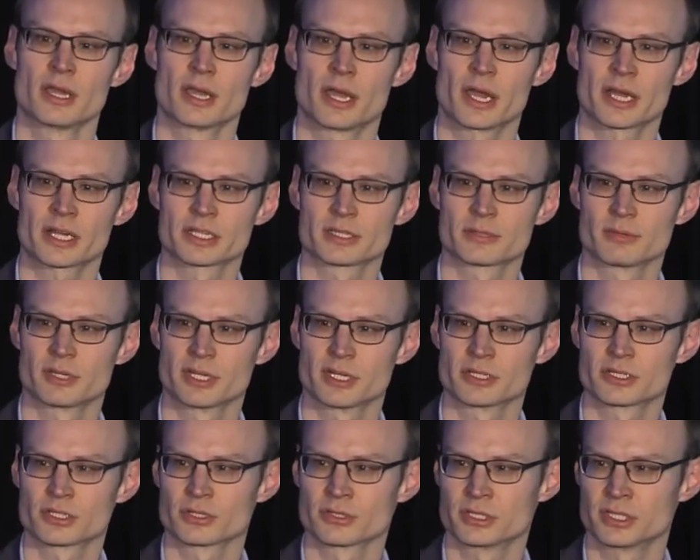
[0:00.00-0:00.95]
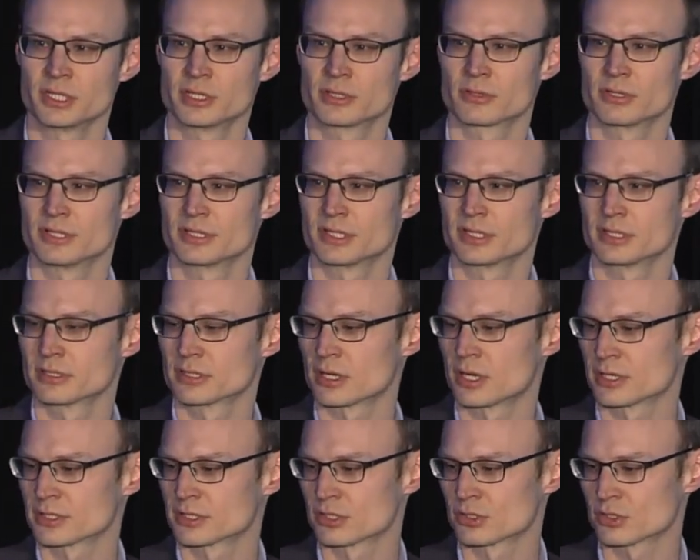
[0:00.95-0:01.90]
exponential decrease in
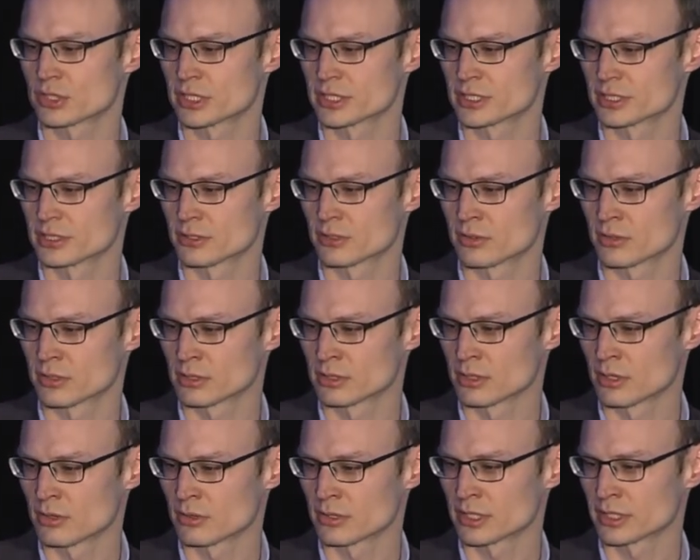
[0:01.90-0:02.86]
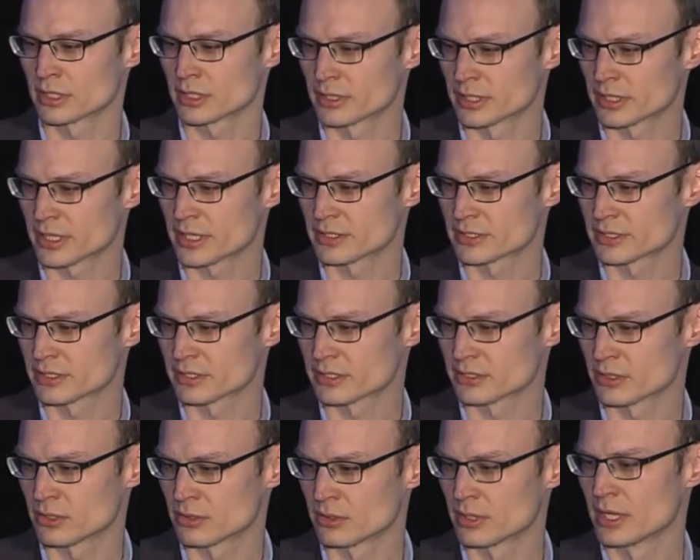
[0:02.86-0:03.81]
concentration or in loading in the case of
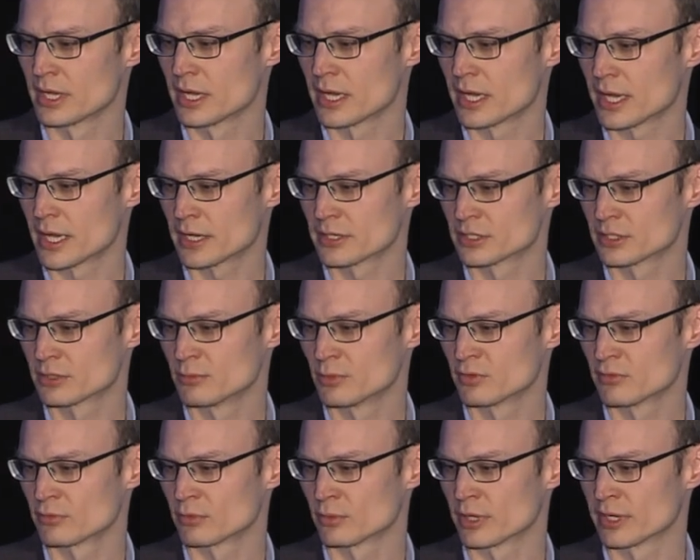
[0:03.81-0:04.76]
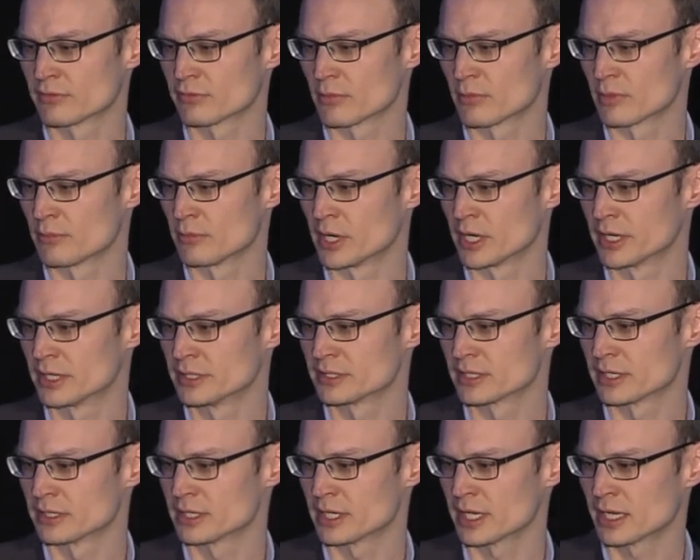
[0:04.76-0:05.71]
snow as you move away from the mines.
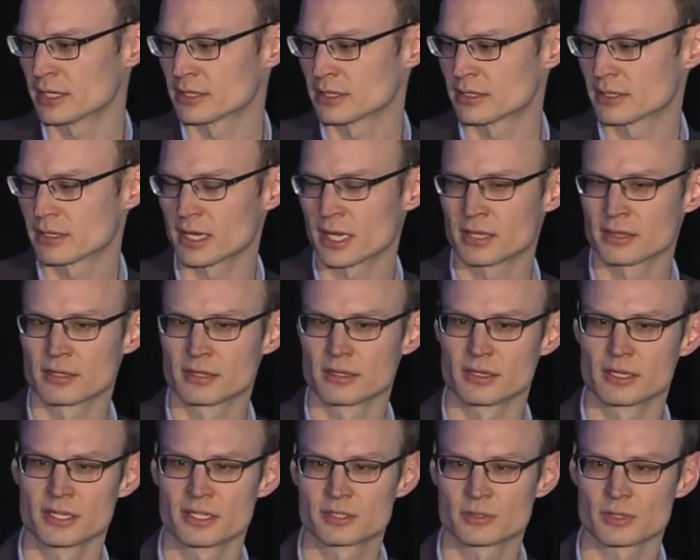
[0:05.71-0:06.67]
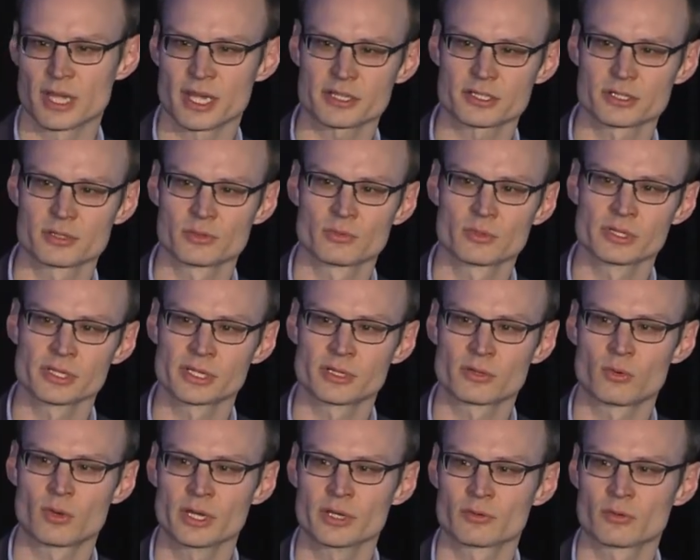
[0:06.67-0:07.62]
And it's actually really
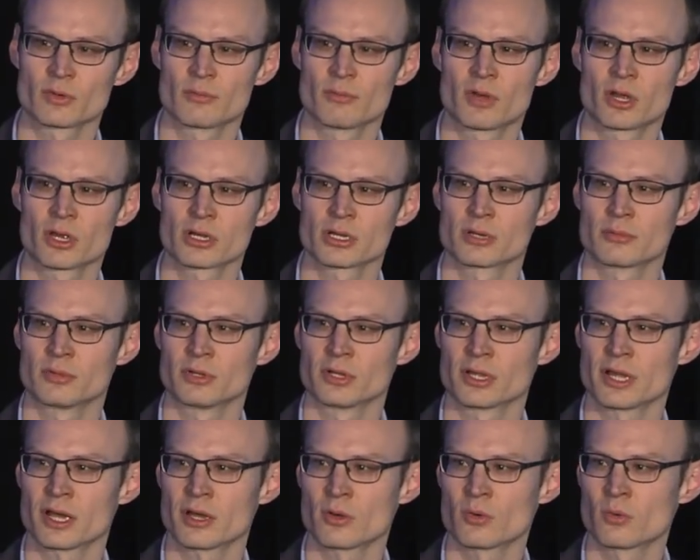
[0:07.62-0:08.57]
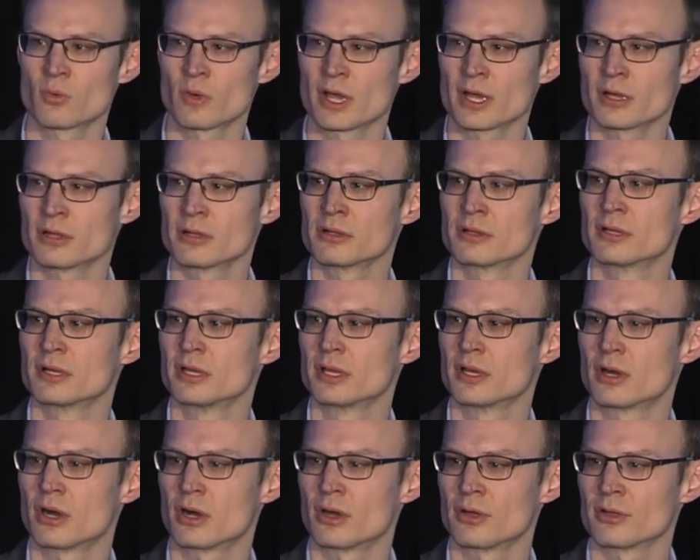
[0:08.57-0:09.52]
quite remarkable how well
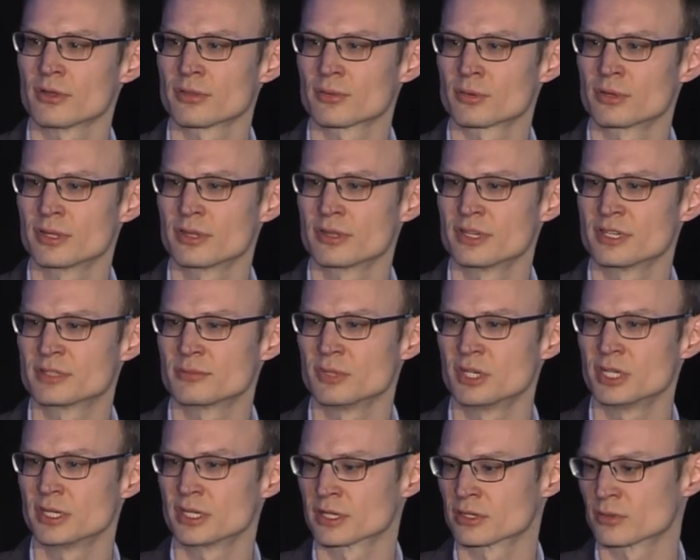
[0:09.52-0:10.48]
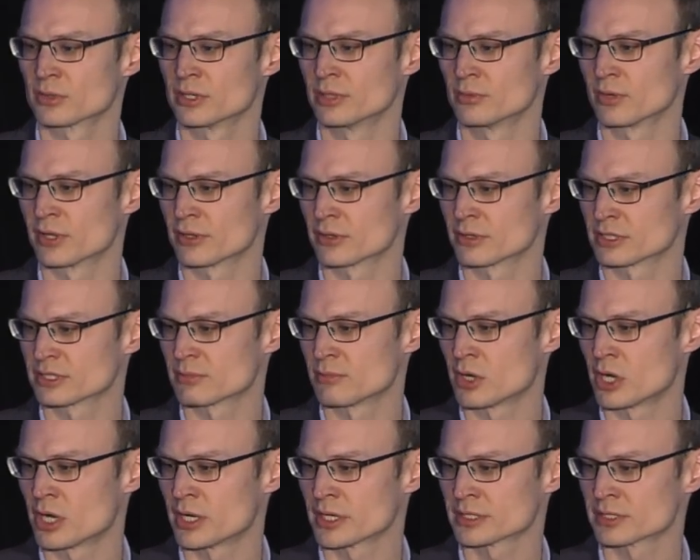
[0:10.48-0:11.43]
all 3 of these media agree, whether it's
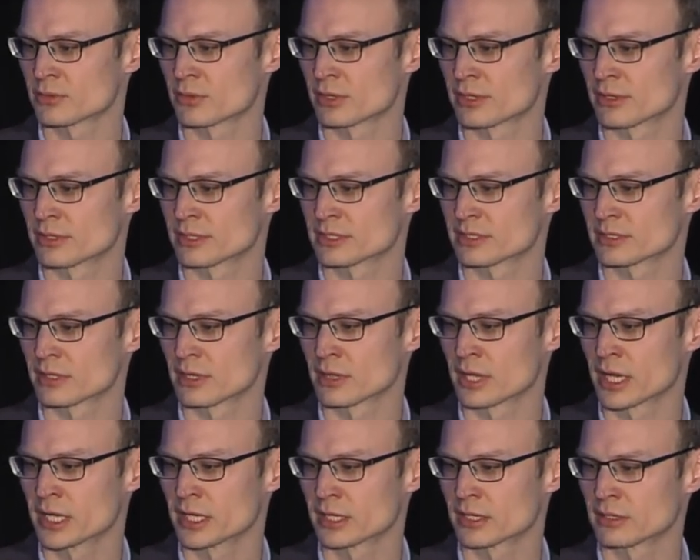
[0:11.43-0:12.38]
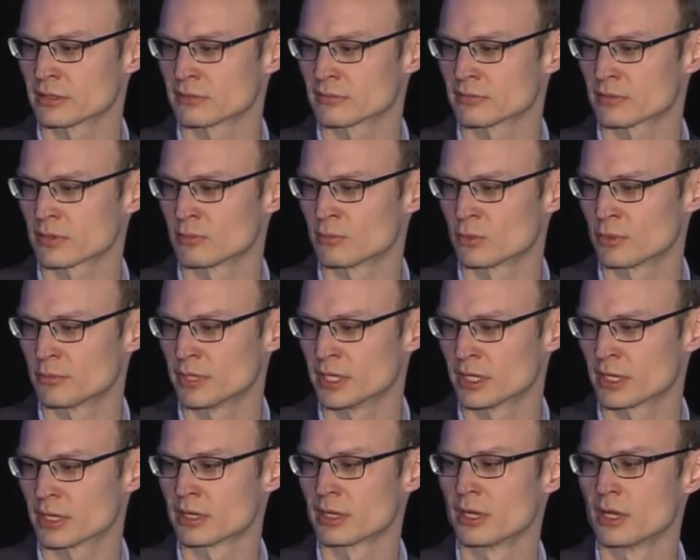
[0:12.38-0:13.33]
moss, whether it's the lichen from
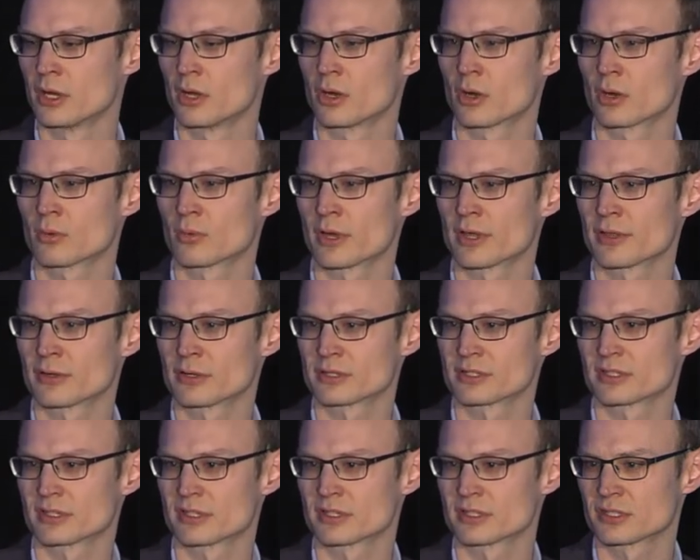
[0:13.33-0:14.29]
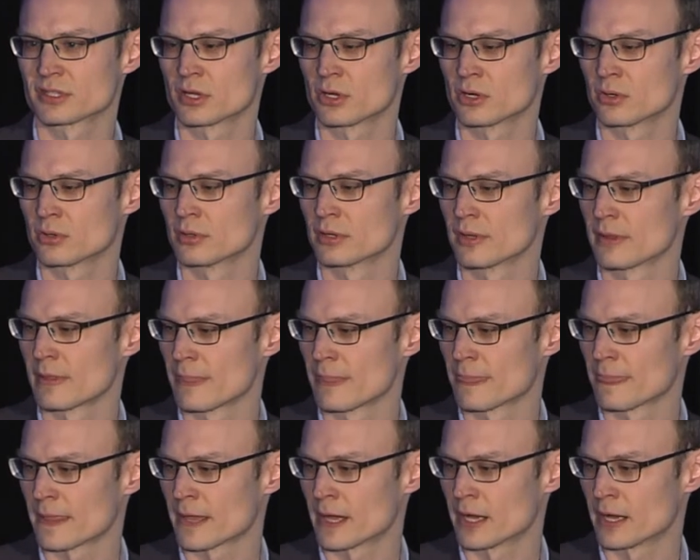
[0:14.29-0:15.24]
WBIA, or whether it's the snow
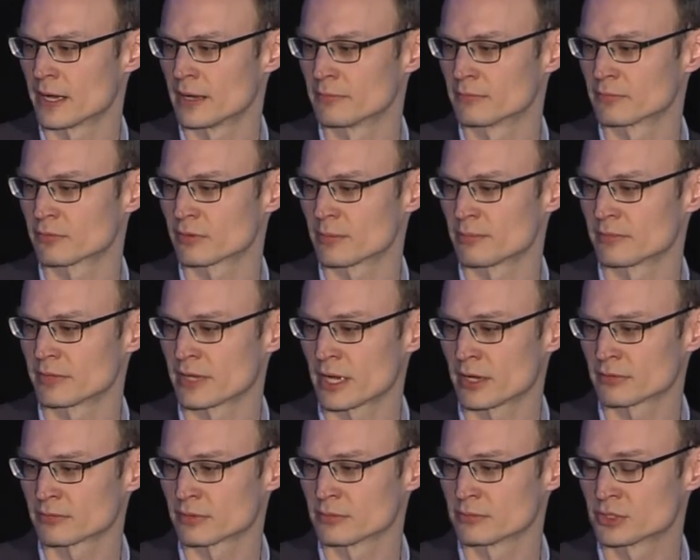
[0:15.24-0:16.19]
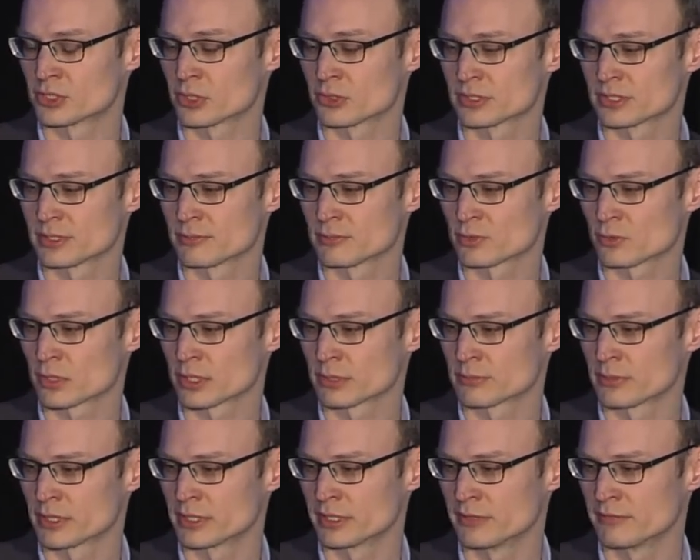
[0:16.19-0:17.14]
from Josum's work,
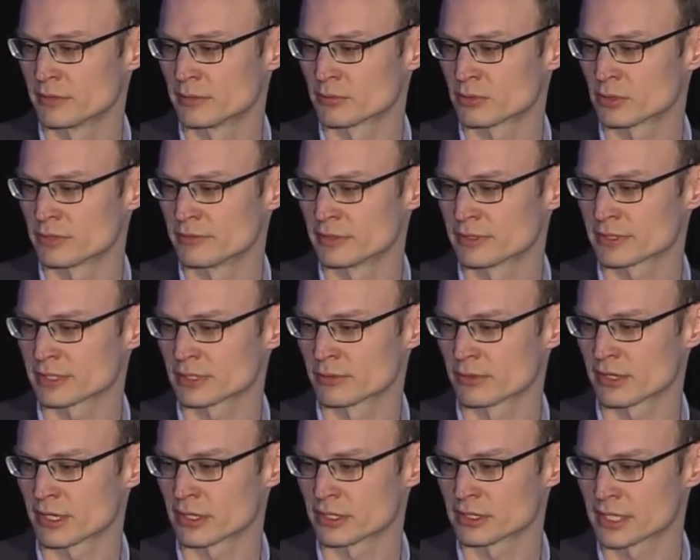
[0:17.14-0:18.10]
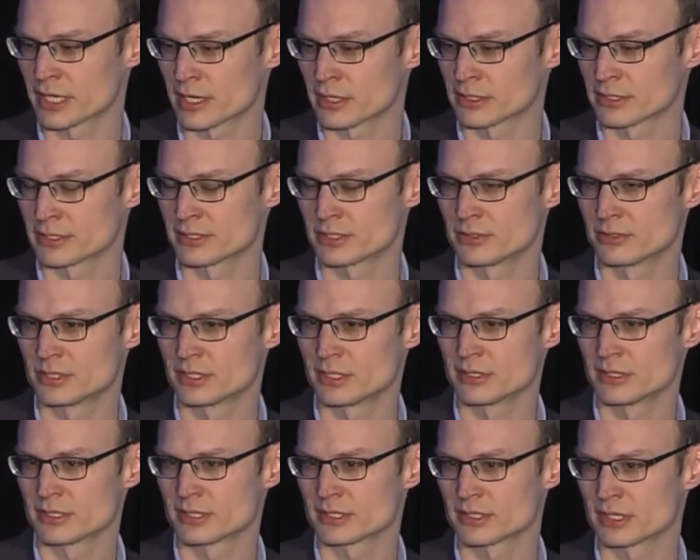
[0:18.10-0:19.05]
but even previously with Aaron Kelly's. You see
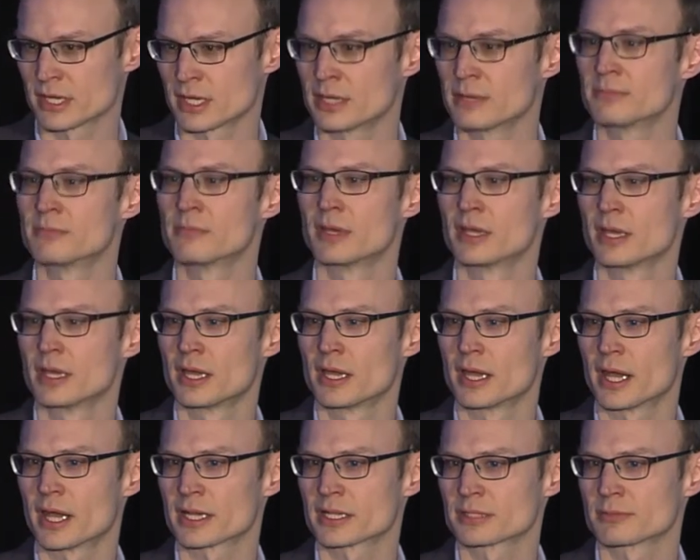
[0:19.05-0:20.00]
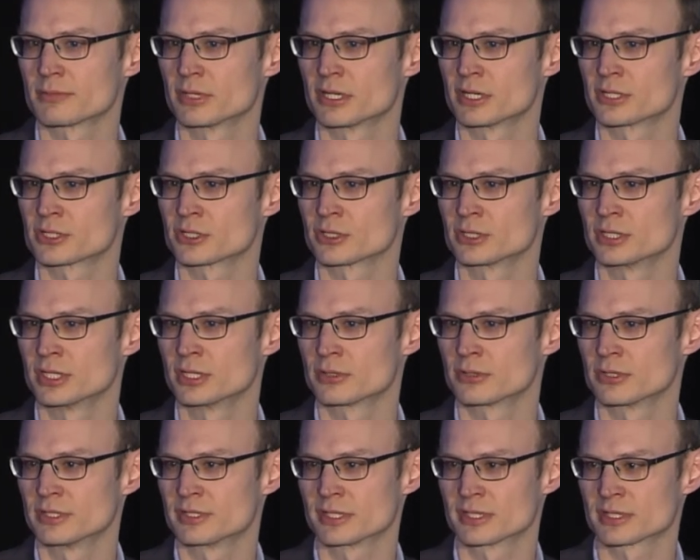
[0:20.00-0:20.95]
this same exponential
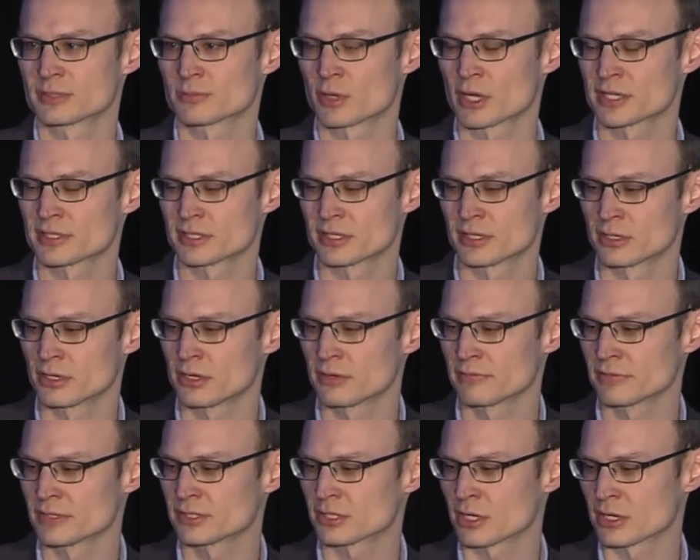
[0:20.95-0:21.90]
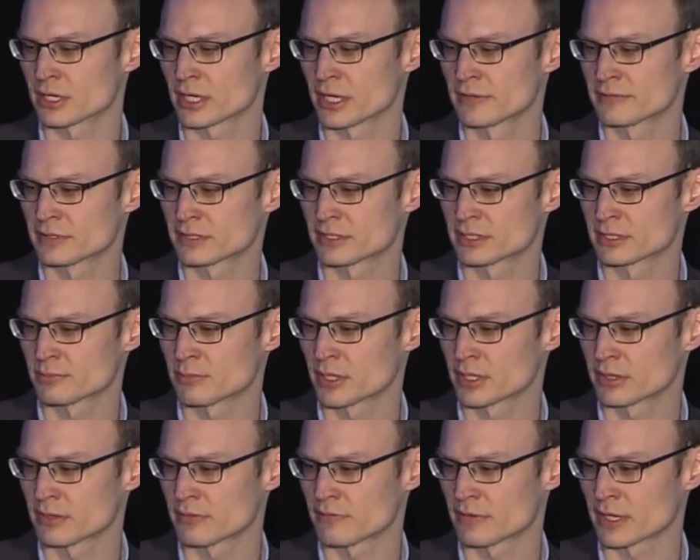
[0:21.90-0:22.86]
decrease expressed in all of these archives,
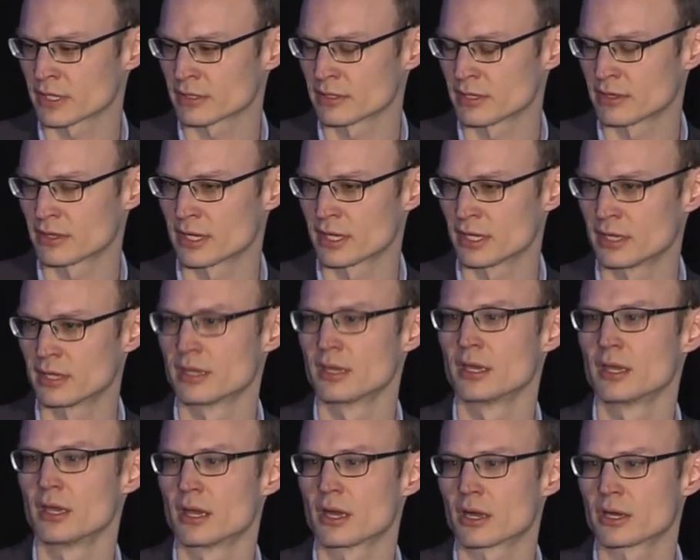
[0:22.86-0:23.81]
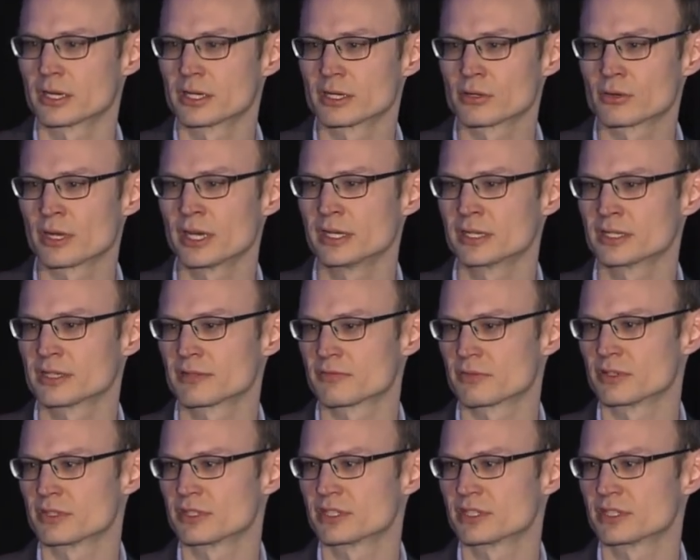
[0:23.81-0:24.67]
despite the fact that they are integrating different